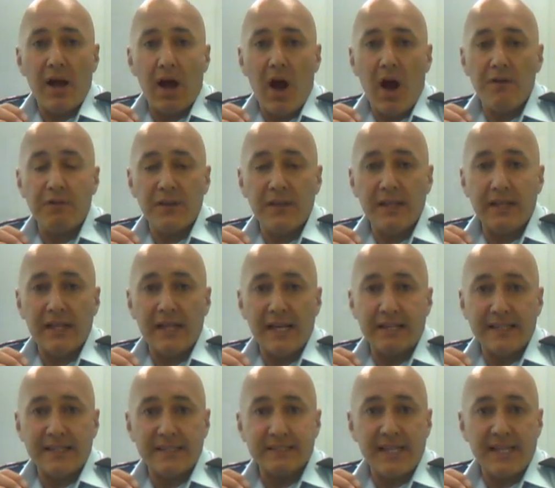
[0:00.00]
Over the
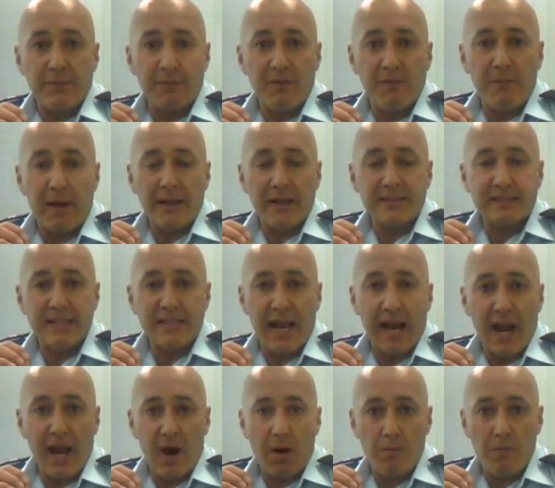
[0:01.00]
next couple of months,
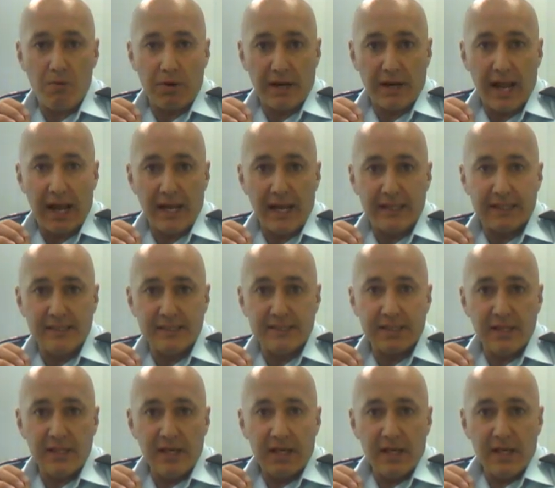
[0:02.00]
our brigades
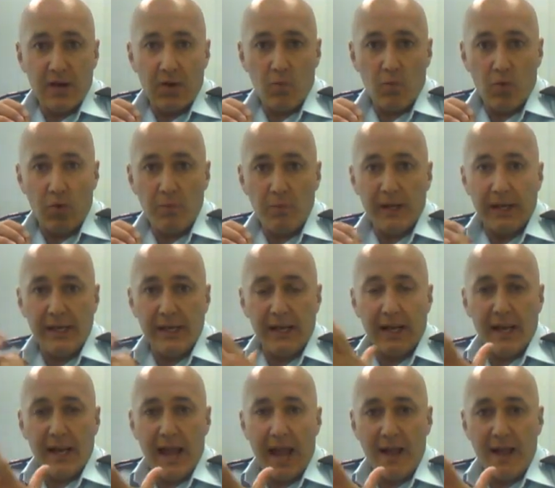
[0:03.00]
will
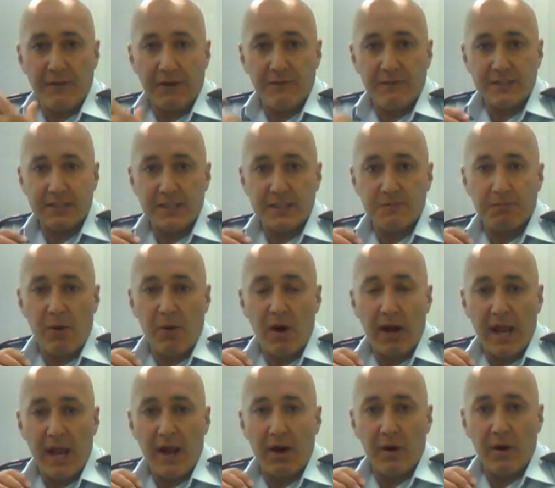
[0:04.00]
be having visits
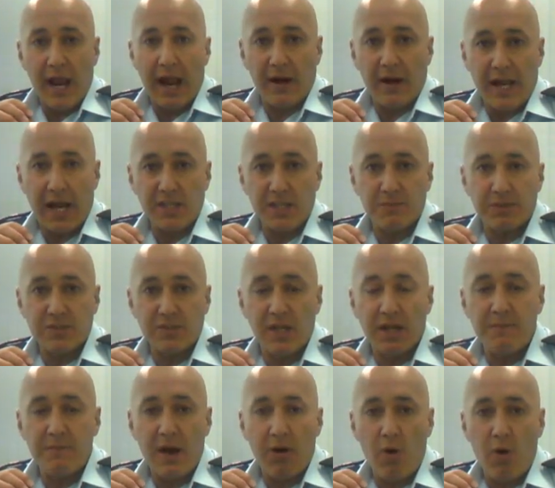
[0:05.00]
by our catchment
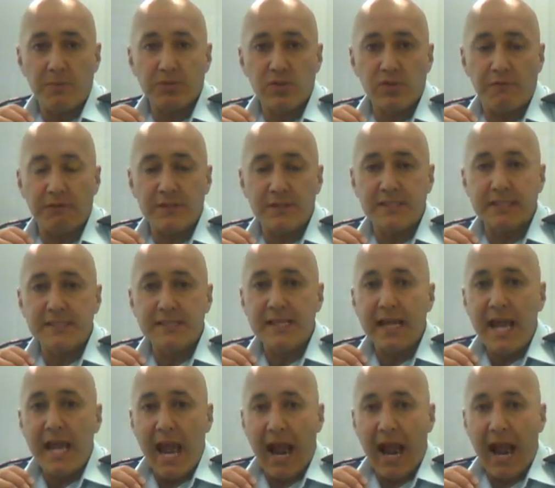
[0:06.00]
team, our ops officers,